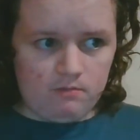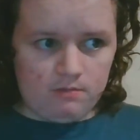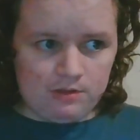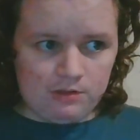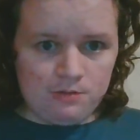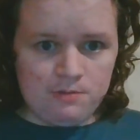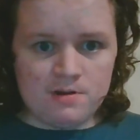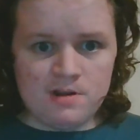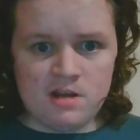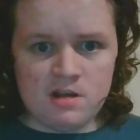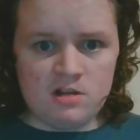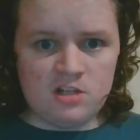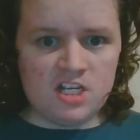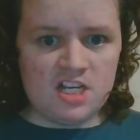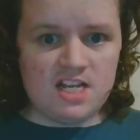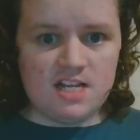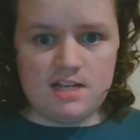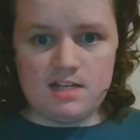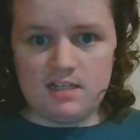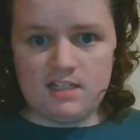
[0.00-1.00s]
3
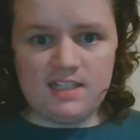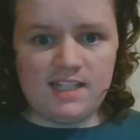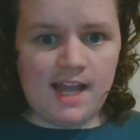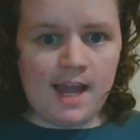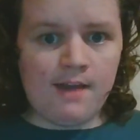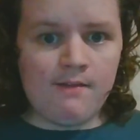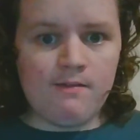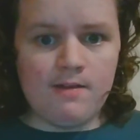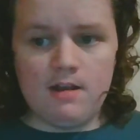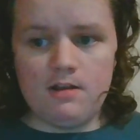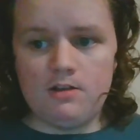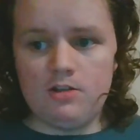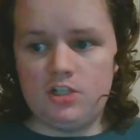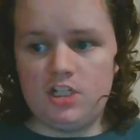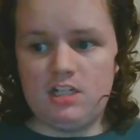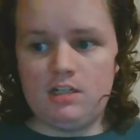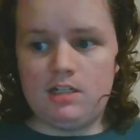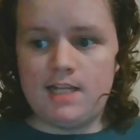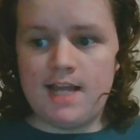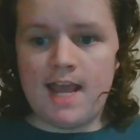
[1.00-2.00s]
to 7
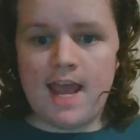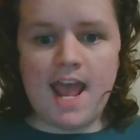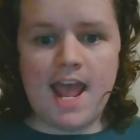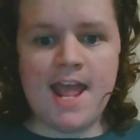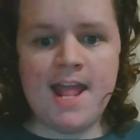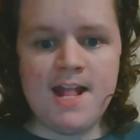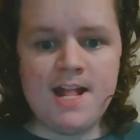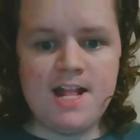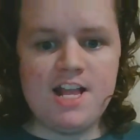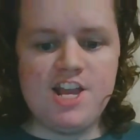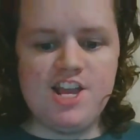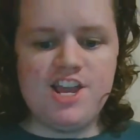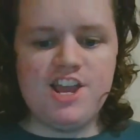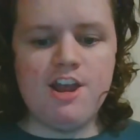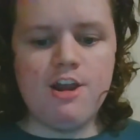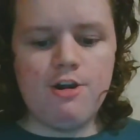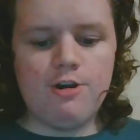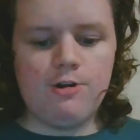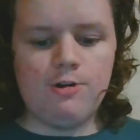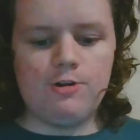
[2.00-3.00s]
to 10
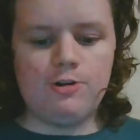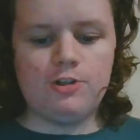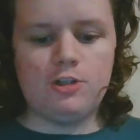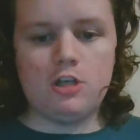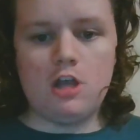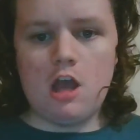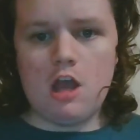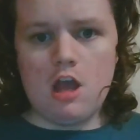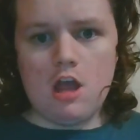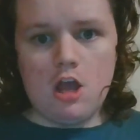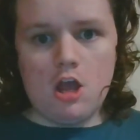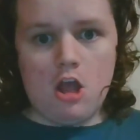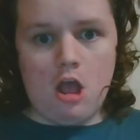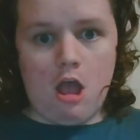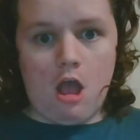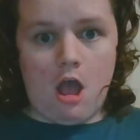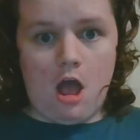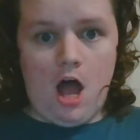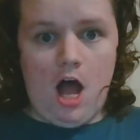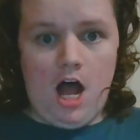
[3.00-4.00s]
years
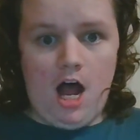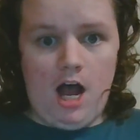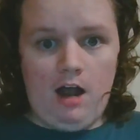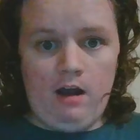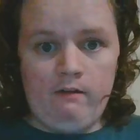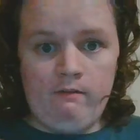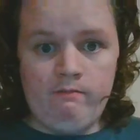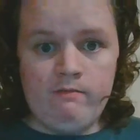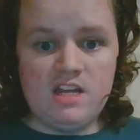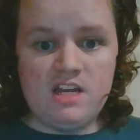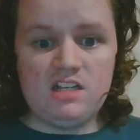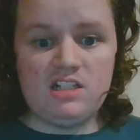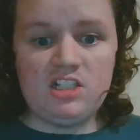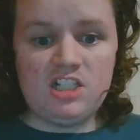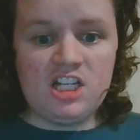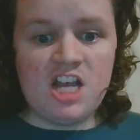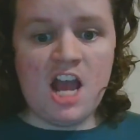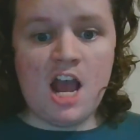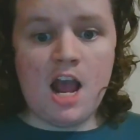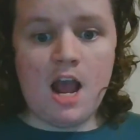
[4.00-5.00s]
of this
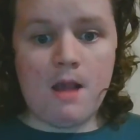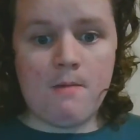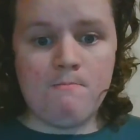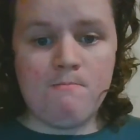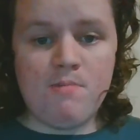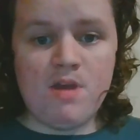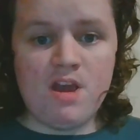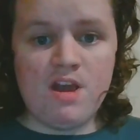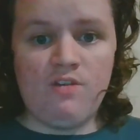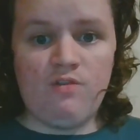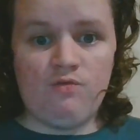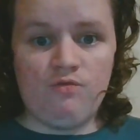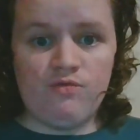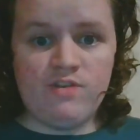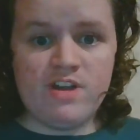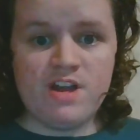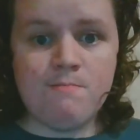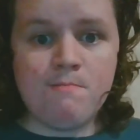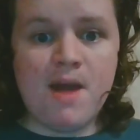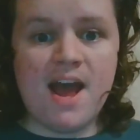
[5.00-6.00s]
game being
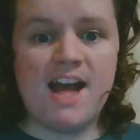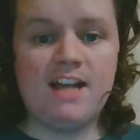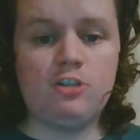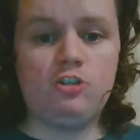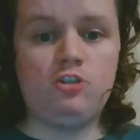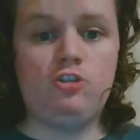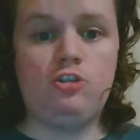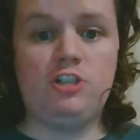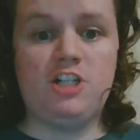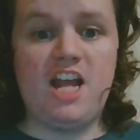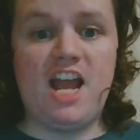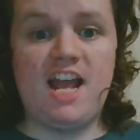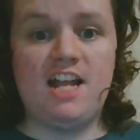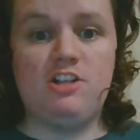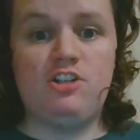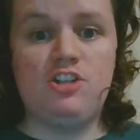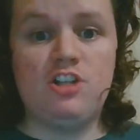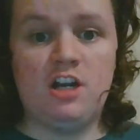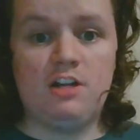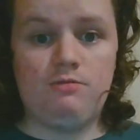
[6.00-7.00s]
remastered and
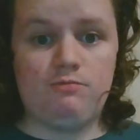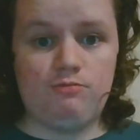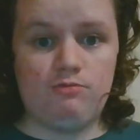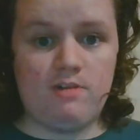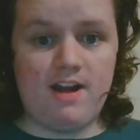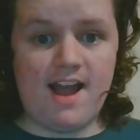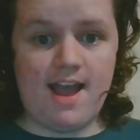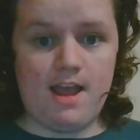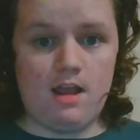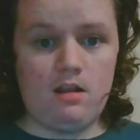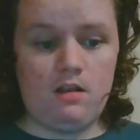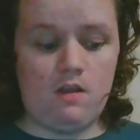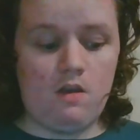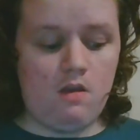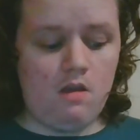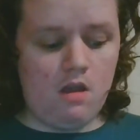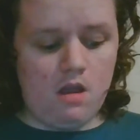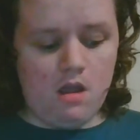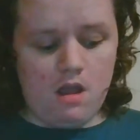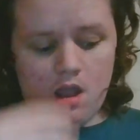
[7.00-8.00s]
done right.
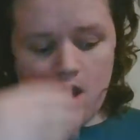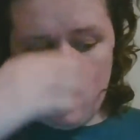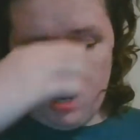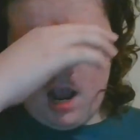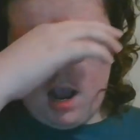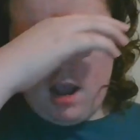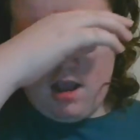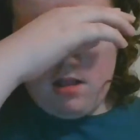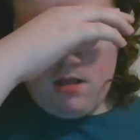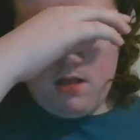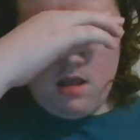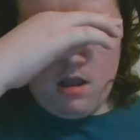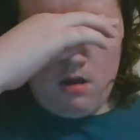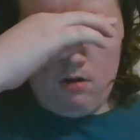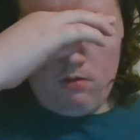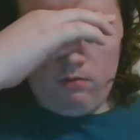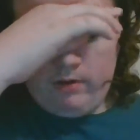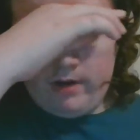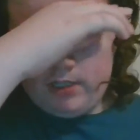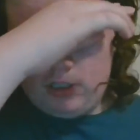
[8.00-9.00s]
And the
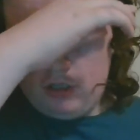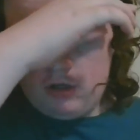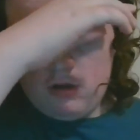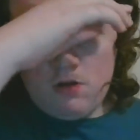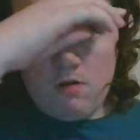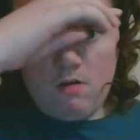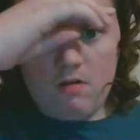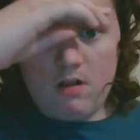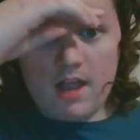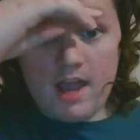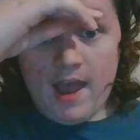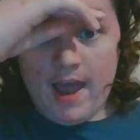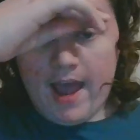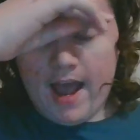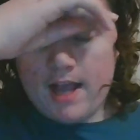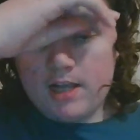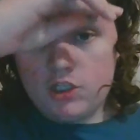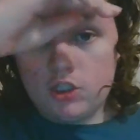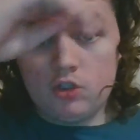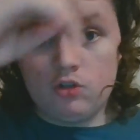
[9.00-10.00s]
original
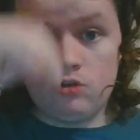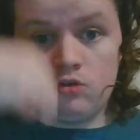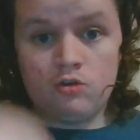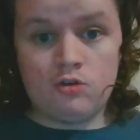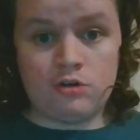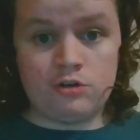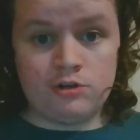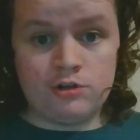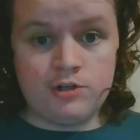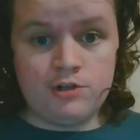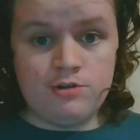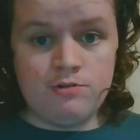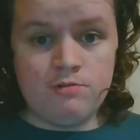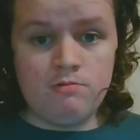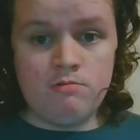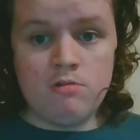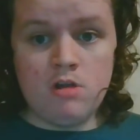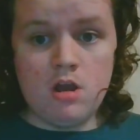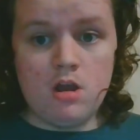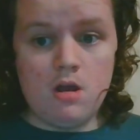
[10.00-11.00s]
cast and crew